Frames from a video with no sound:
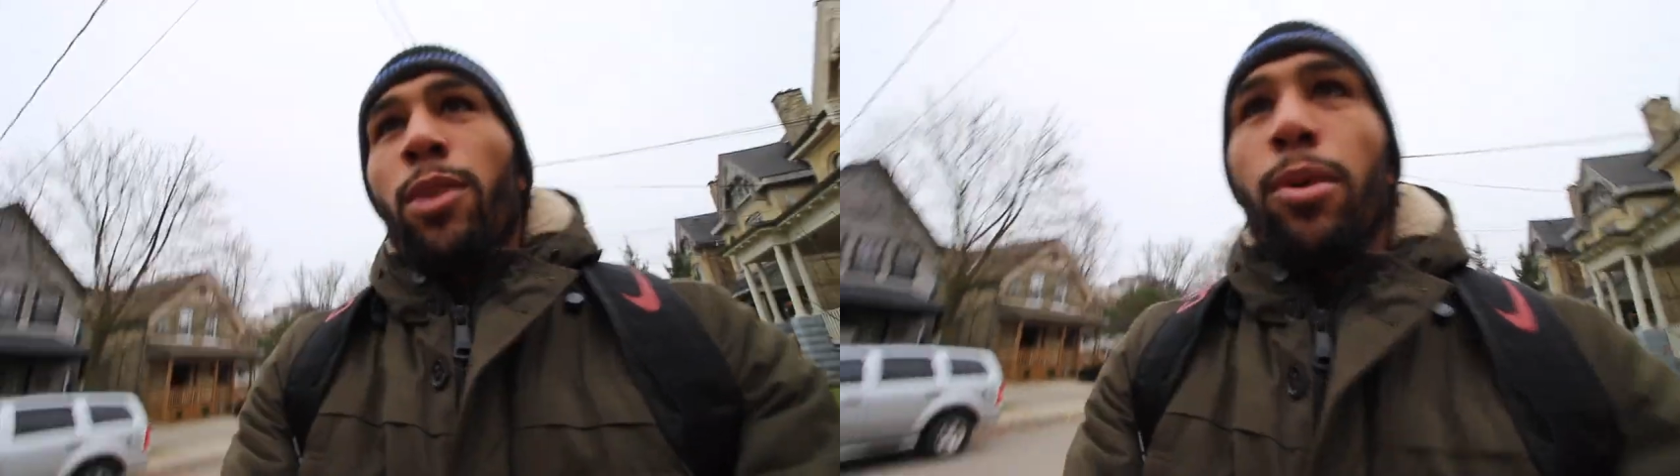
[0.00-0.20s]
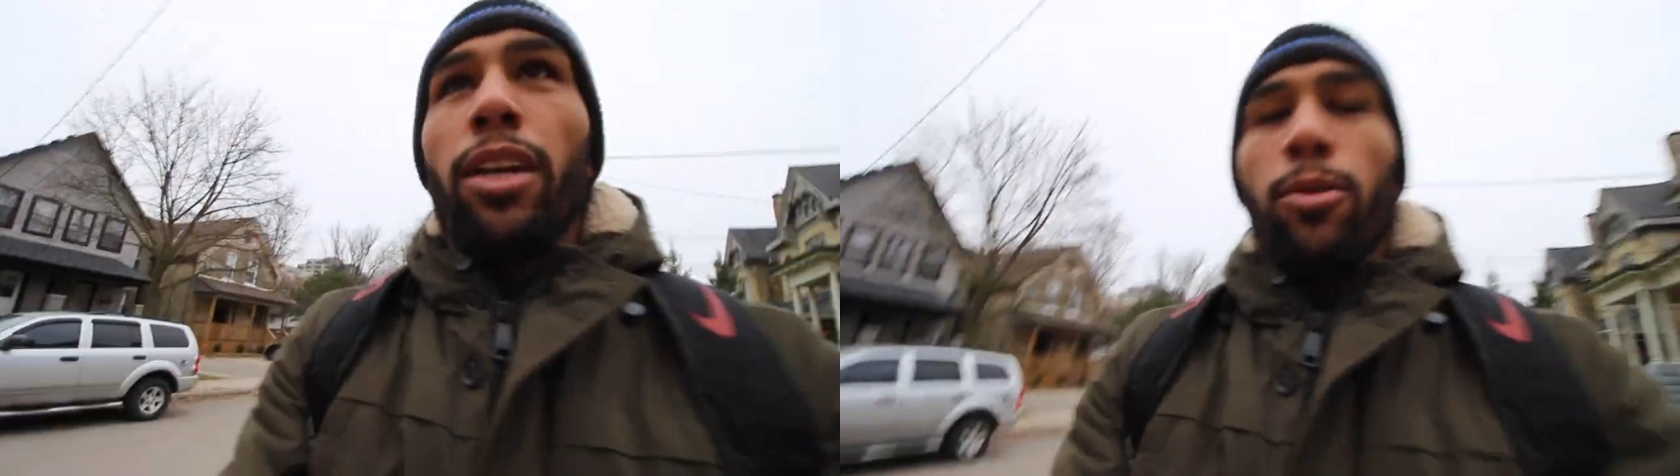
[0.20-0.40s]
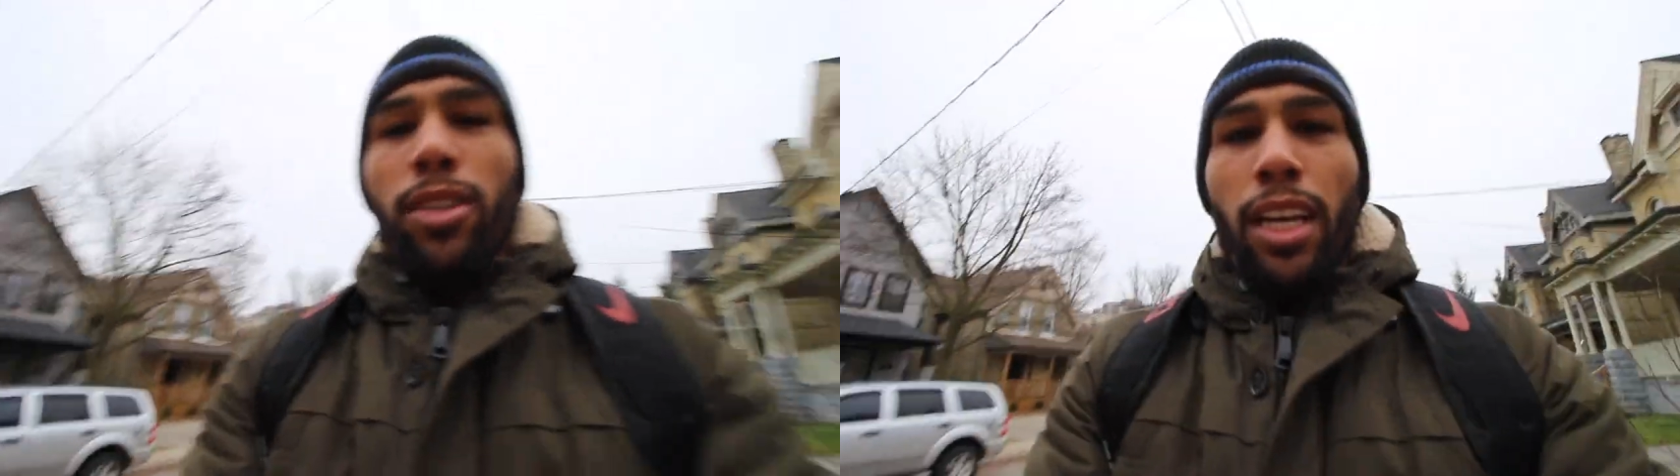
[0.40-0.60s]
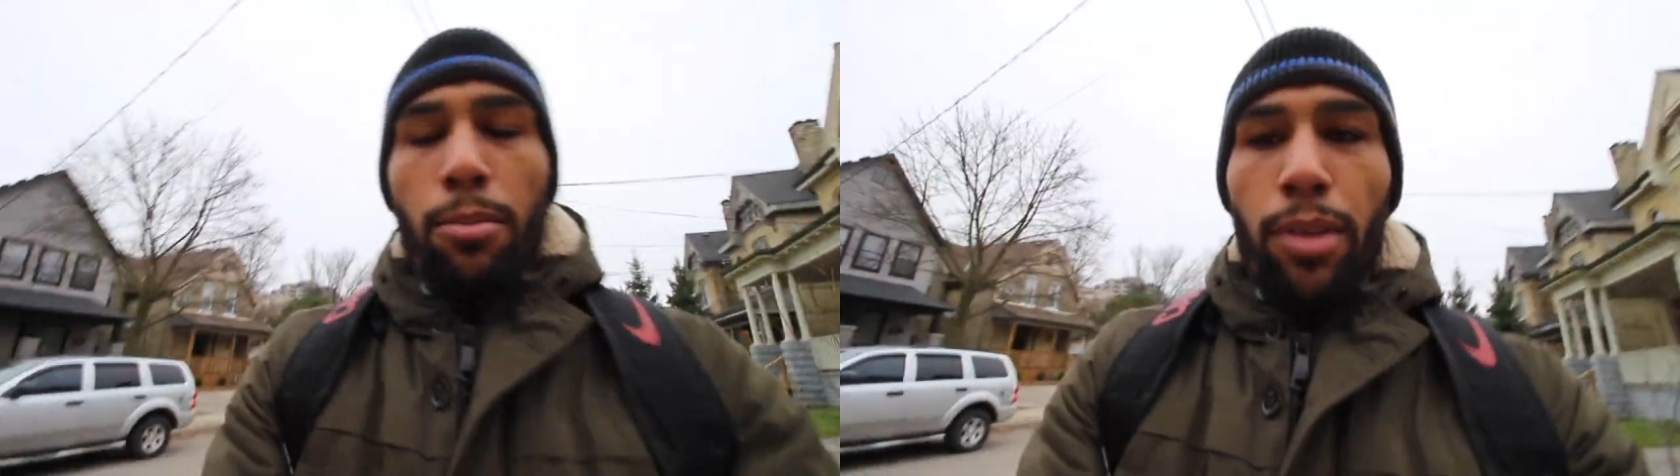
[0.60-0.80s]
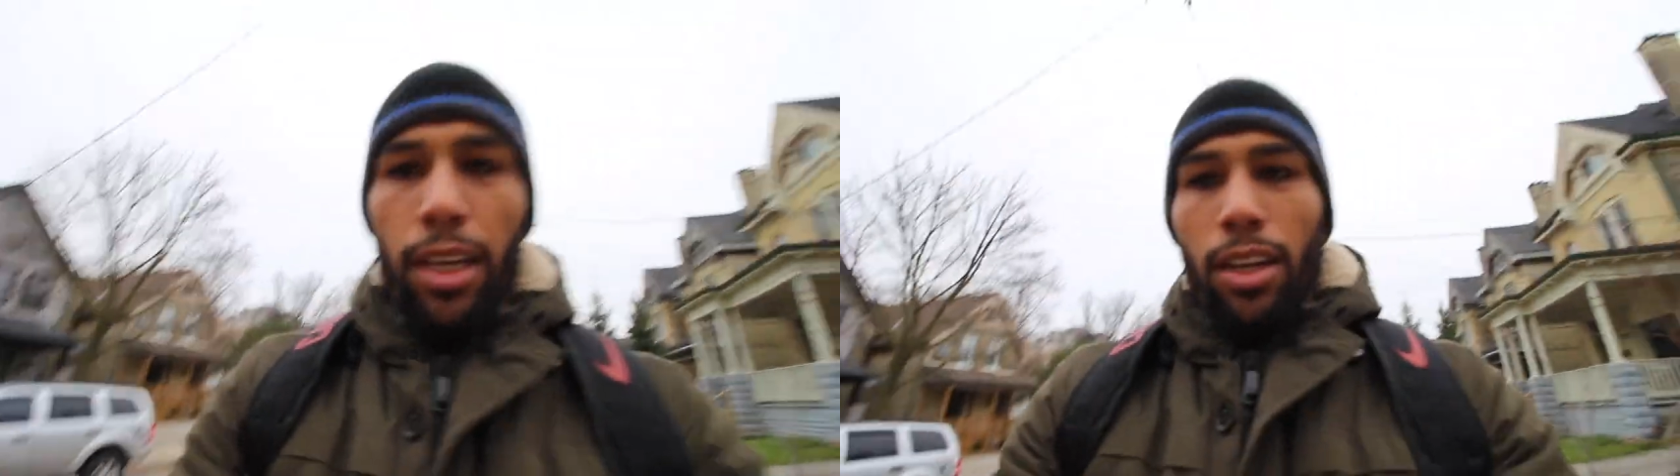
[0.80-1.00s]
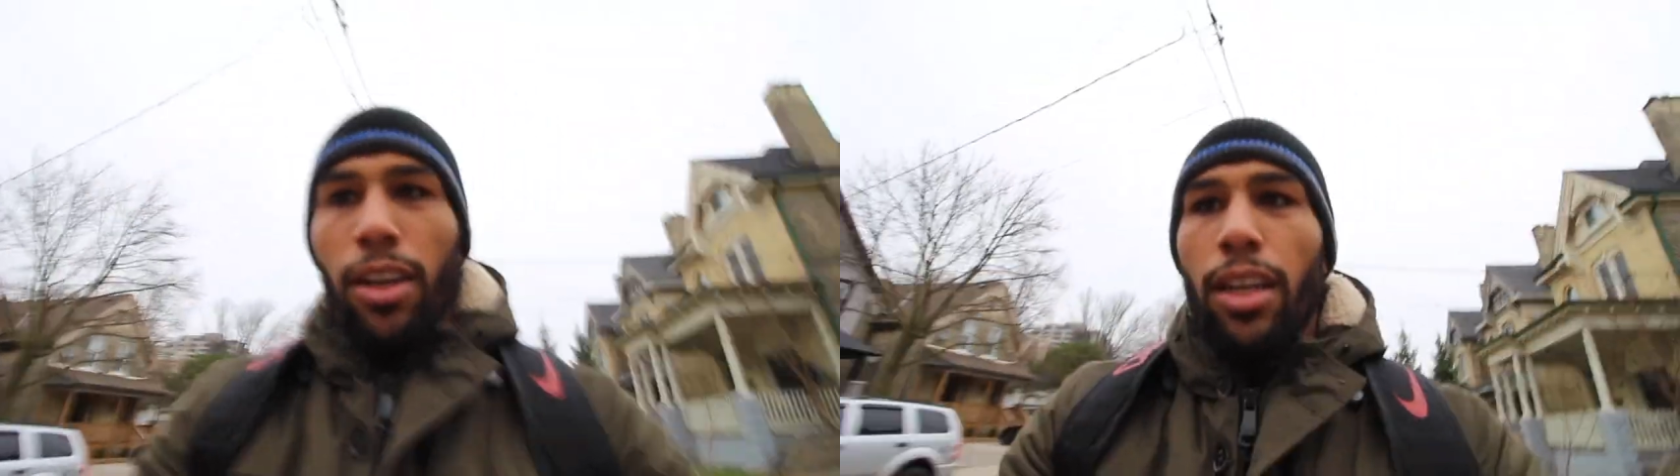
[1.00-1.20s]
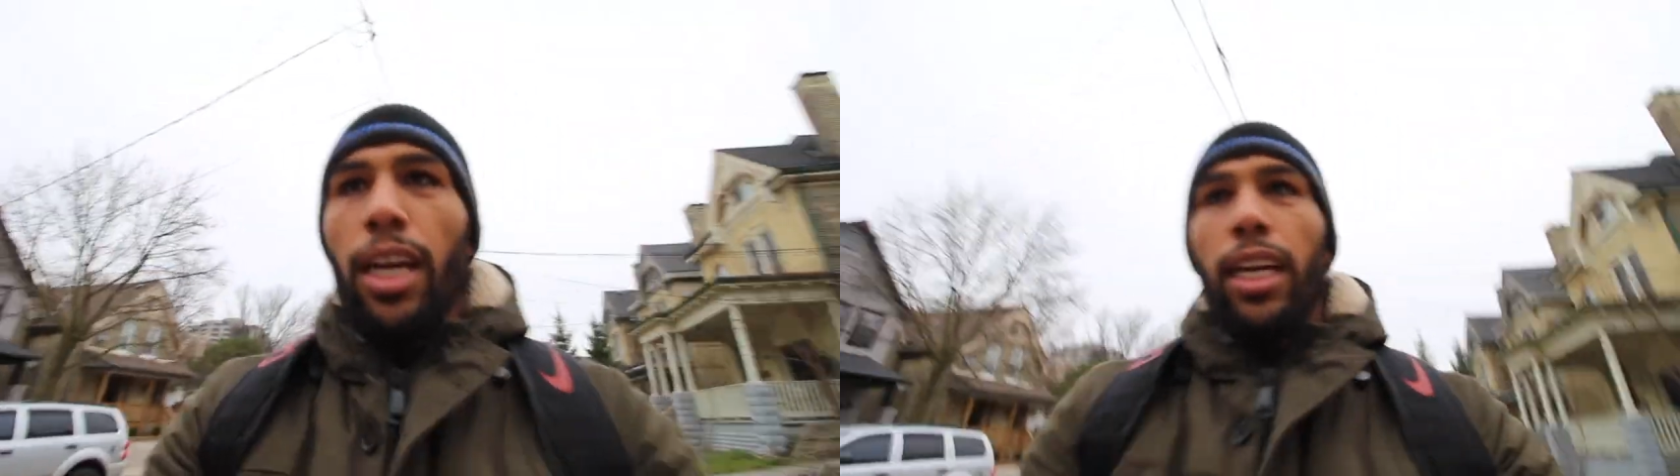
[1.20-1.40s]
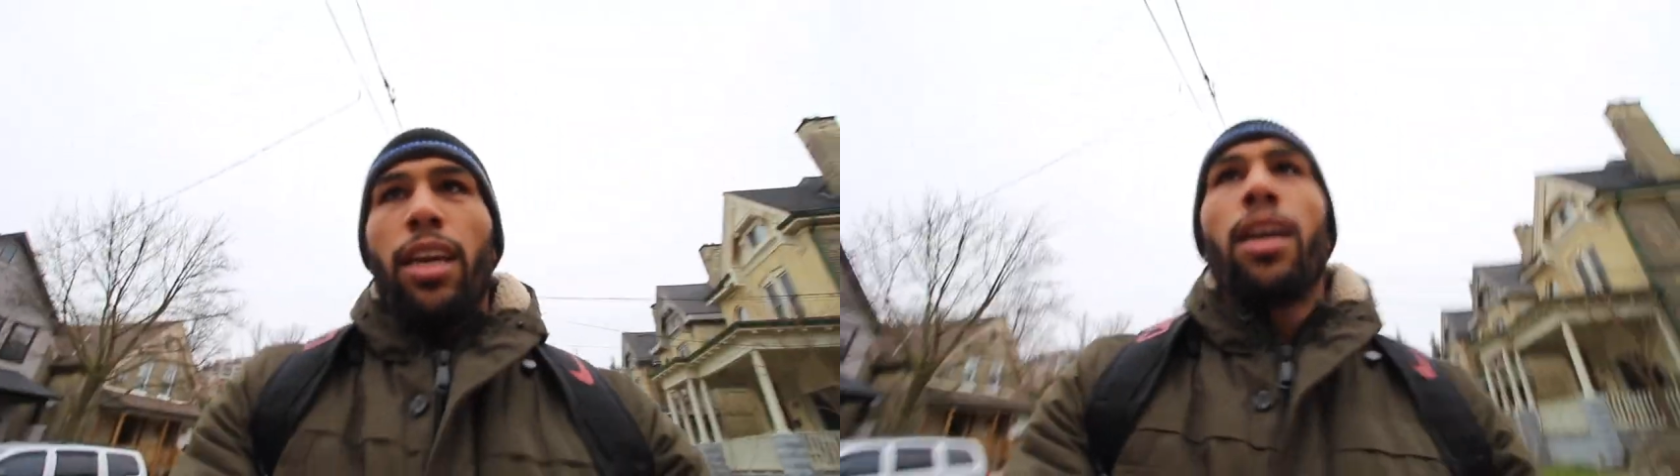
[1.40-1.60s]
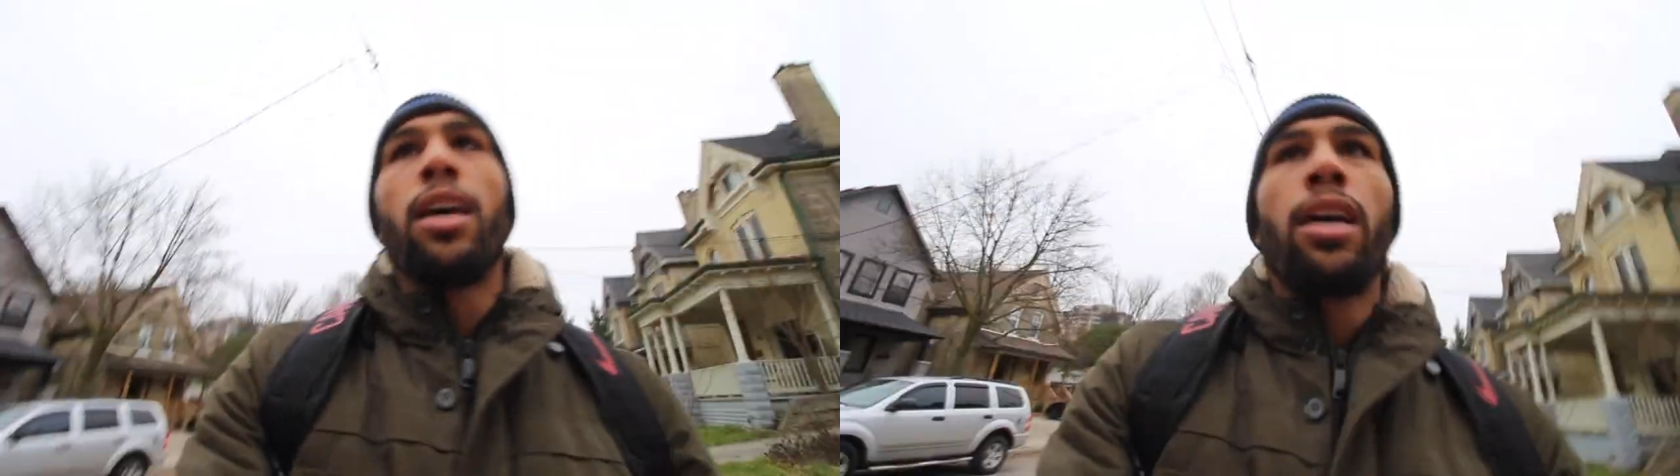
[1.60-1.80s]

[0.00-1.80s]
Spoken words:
But it will set up like a good like